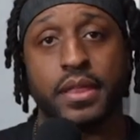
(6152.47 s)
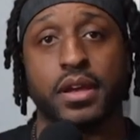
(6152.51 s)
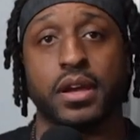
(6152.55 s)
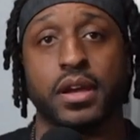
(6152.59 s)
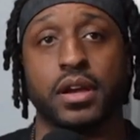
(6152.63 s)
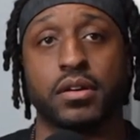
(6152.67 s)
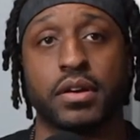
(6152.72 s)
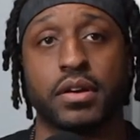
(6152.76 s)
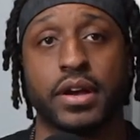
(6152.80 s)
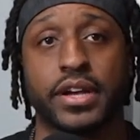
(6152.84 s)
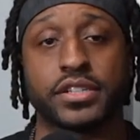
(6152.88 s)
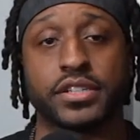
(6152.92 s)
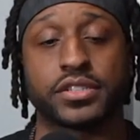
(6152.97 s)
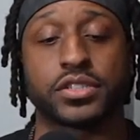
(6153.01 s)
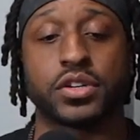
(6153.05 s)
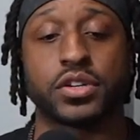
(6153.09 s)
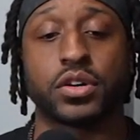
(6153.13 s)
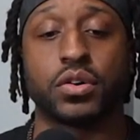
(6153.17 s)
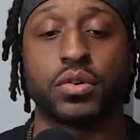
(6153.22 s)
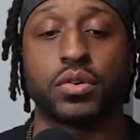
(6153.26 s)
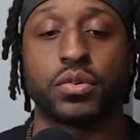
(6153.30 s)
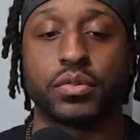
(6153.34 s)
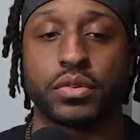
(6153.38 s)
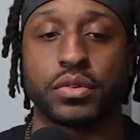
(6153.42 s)
right?
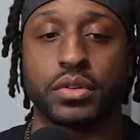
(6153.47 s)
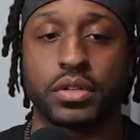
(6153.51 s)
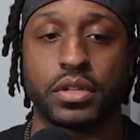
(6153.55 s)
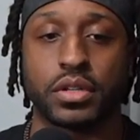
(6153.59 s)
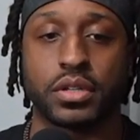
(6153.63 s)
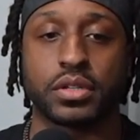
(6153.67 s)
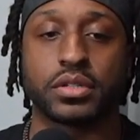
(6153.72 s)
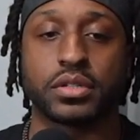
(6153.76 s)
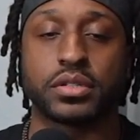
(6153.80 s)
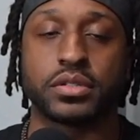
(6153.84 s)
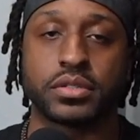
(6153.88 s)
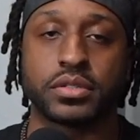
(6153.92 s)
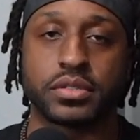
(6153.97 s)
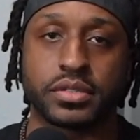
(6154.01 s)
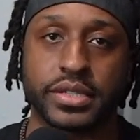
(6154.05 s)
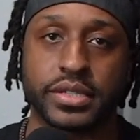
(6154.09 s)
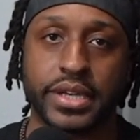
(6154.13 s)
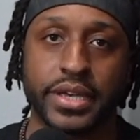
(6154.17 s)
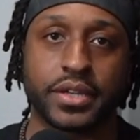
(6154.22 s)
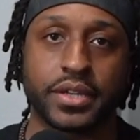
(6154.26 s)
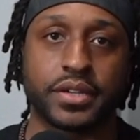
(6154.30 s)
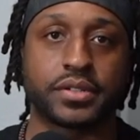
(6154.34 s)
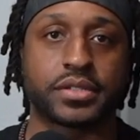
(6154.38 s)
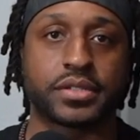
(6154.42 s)
So
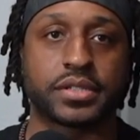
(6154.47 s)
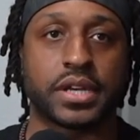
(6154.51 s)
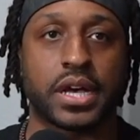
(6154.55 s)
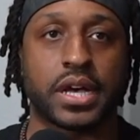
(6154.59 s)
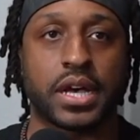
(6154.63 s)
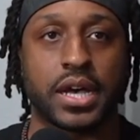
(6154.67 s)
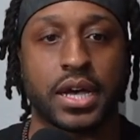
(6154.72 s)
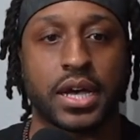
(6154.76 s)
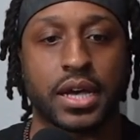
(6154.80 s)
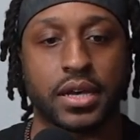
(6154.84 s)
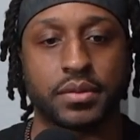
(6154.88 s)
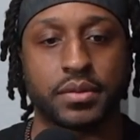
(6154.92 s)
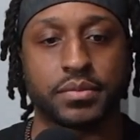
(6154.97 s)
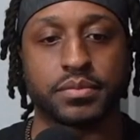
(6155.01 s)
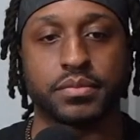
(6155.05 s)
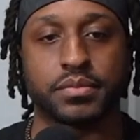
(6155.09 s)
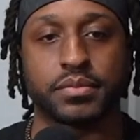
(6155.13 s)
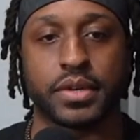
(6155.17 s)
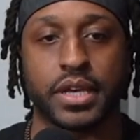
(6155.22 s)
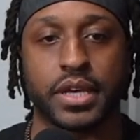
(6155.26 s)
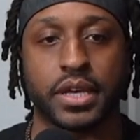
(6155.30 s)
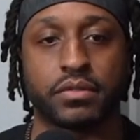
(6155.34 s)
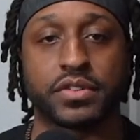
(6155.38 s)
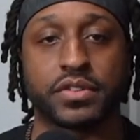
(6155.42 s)
take your time
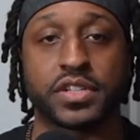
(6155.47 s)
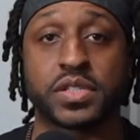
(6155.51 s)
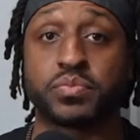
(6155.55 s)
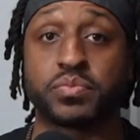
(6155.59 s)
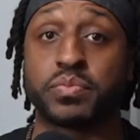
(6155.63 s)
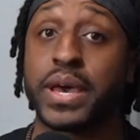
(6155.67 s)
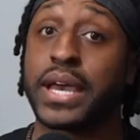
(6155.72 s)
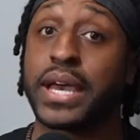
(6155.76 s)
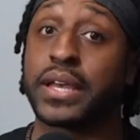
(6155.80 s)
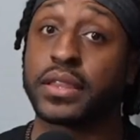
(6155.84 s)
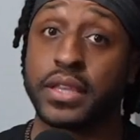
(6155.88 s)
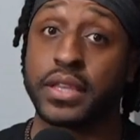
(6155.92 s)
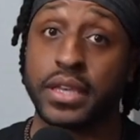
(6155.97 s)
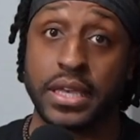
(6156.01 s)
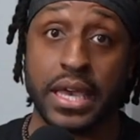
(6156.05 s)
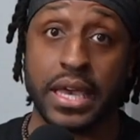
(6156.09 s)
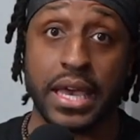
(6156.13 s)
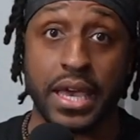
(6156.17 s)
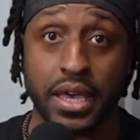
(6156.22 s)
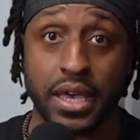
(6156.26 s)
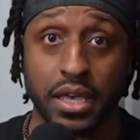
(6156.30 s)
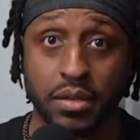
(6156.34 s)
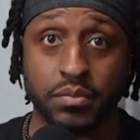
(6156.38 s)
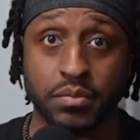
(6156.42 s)
and respect the
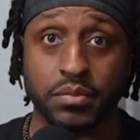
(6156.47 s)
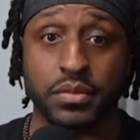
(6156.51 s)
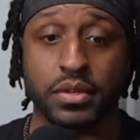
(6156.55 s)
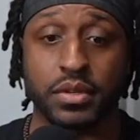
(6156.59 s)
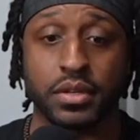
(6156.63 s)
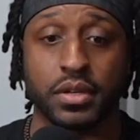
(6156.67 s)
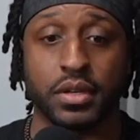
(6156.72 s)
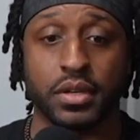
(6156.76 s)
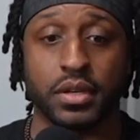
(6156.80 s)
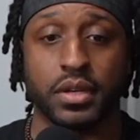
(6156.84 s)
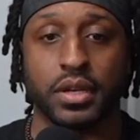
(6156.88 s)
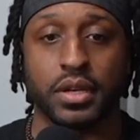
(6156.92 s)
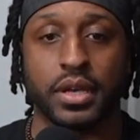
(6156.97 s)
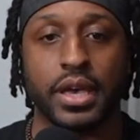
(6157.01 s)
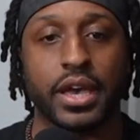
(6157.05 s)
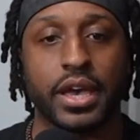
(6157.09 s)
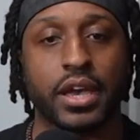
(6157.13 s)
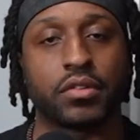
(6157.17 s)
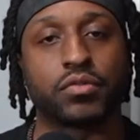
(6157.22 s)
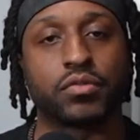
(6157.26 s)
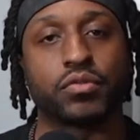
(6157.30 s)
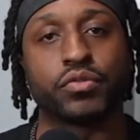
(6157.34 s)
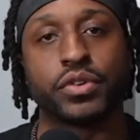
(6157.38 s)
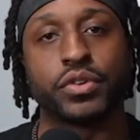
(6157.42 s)
game
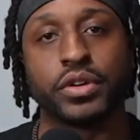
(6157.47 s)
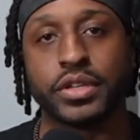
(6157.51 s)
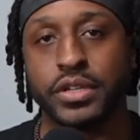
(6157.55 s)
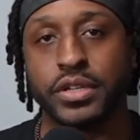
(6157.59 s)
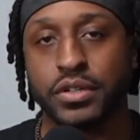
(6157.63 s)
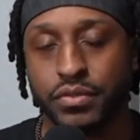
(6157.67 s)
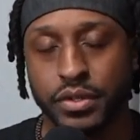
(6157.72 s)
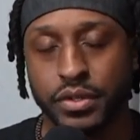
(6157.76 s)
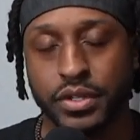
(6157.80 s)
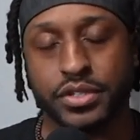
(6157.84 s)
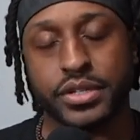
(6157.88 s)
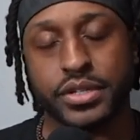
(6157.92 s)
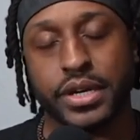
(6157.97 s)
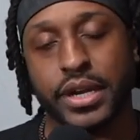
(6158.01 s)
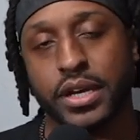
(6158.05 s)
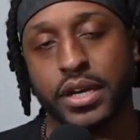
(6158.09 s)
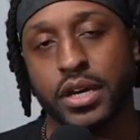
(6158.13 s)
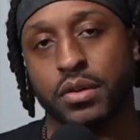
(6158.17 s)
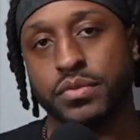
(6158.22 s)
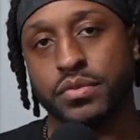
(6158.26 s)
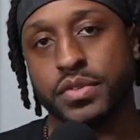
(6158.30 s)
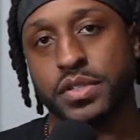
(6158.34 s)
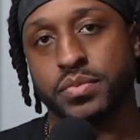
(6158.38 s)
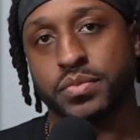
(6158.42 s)
and really, really try to
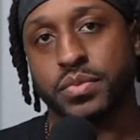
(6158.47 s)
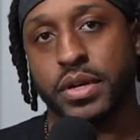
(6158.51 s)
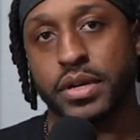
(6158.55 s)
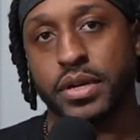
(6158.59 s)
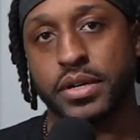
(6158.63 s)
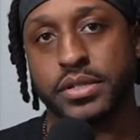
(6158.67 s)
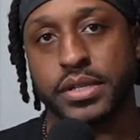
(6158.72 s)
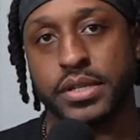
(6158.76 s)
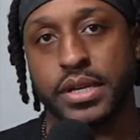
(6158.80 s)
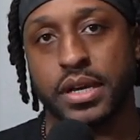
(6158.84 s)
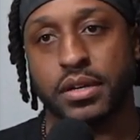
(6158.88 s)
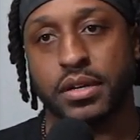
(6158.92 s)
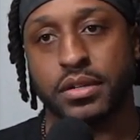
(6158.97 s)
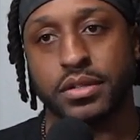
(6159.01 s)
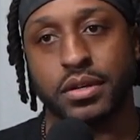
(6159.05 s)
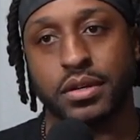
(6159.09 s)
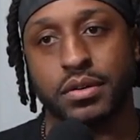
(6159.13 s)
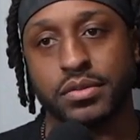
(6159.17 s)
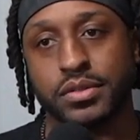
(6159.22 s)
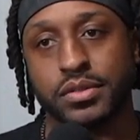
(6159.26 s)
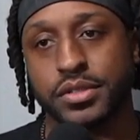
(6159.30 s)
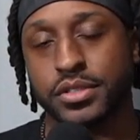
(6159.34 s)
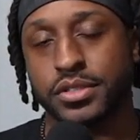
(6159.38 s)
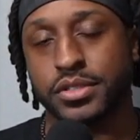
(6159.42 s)
help these players out.
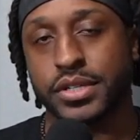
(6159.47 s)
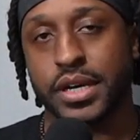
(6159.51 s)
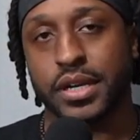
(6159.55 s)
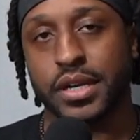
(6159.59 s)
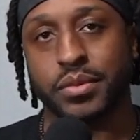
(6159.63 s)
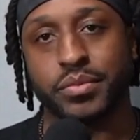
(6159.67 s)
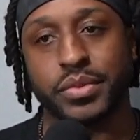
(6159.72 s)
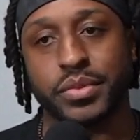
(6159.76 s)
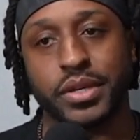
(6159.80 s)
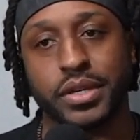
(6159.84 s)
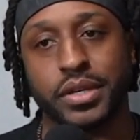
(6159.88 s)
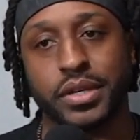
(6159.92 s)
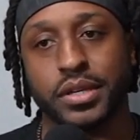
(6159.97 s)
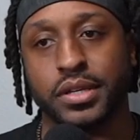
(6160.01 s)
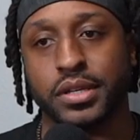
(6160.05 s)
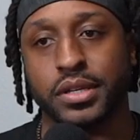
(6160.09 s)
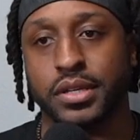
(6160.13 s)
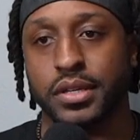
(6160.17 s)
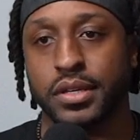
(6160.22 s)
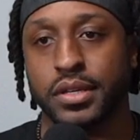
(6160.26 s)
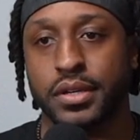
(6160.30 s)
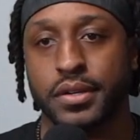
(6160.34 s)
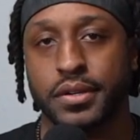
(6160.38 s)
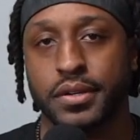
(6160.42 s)
Don't just try to be
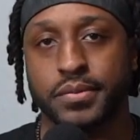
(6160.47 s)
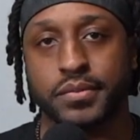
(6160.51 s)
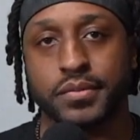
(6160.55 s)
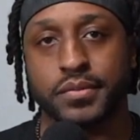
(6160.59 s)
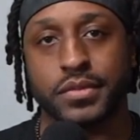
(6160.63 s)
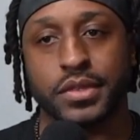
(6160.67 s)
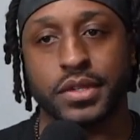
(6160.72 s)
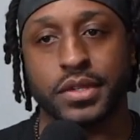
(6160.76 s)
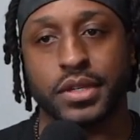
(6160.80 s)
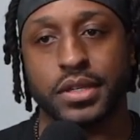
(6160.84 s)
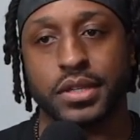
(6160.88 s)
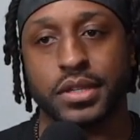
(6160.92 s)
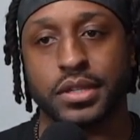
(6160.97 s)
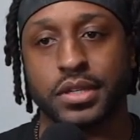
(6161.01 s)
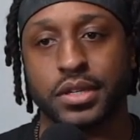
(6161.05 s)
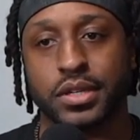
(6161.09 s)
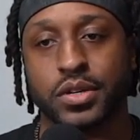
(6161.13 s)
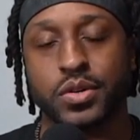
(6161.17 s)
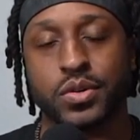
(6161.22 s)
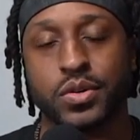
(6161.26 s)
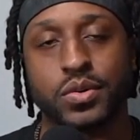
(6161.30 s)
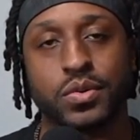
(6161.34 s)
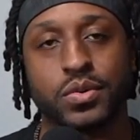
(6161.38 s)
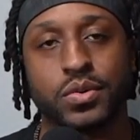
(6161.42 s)
the
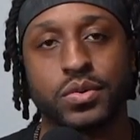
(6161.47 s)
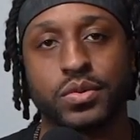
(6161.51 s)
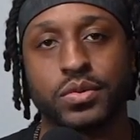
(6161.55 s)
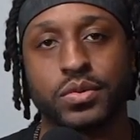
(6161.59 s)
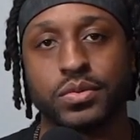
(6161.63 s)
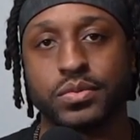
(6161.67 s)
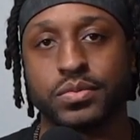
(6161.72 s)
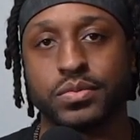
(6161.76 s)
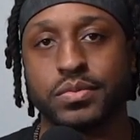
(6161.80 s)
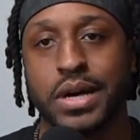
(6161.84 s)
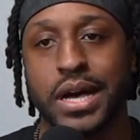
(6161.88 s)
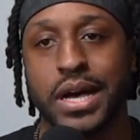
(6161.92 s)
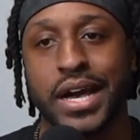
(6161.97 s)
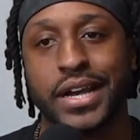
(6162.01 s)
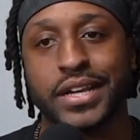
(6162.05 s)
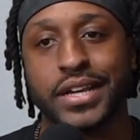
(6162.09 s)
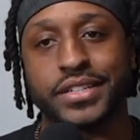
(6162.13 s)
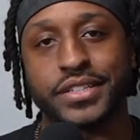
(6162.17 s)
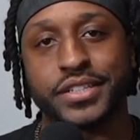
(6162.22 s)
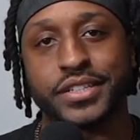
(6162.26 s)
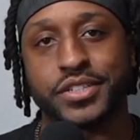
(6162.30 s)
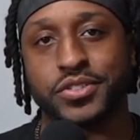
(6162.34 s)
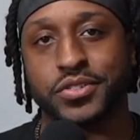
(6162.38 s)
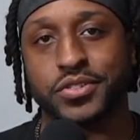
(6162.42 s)
cool
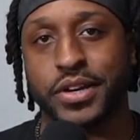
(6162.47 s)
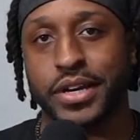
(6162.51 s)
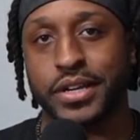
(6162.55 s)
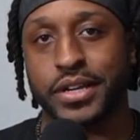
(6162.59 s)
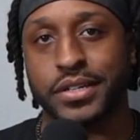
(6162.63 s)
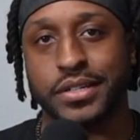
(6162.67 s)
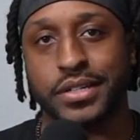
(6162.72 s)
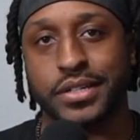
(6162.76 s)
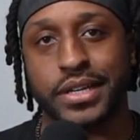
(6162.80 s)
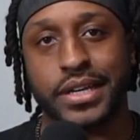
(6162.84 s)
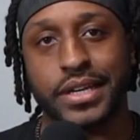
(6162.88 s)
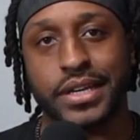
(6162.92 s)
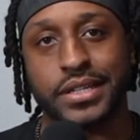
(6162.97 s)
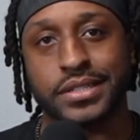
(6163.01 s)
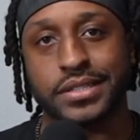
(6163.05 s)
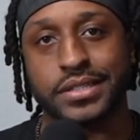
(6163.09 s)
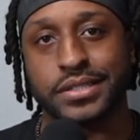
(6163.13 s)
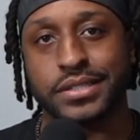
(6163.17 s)
IG trainer that